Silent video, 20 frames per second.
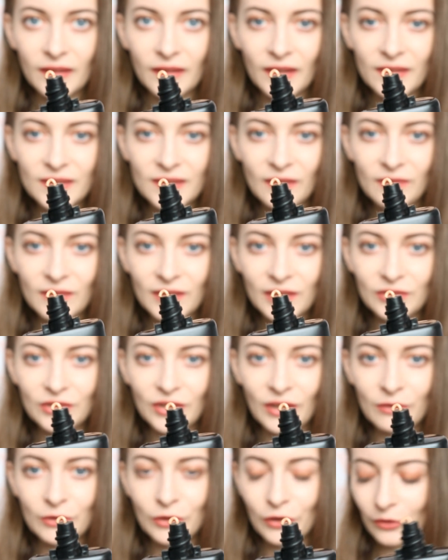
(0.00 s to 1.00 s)
That's not really
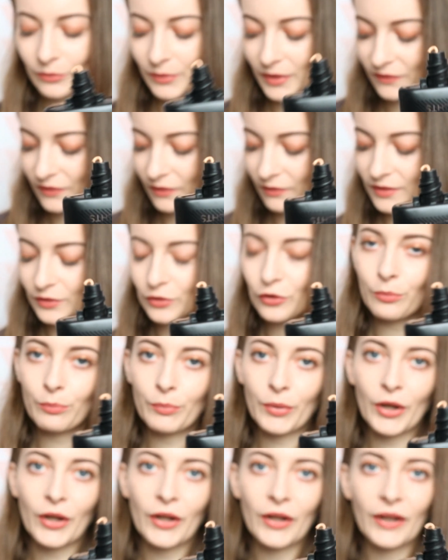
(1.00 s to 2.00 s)
showing up. Even though it's
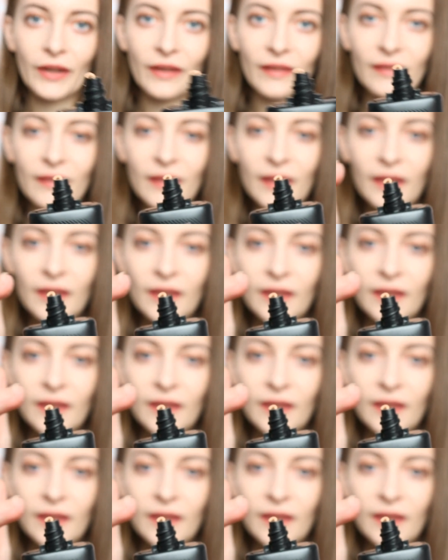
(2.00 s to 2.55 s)
called Pearl,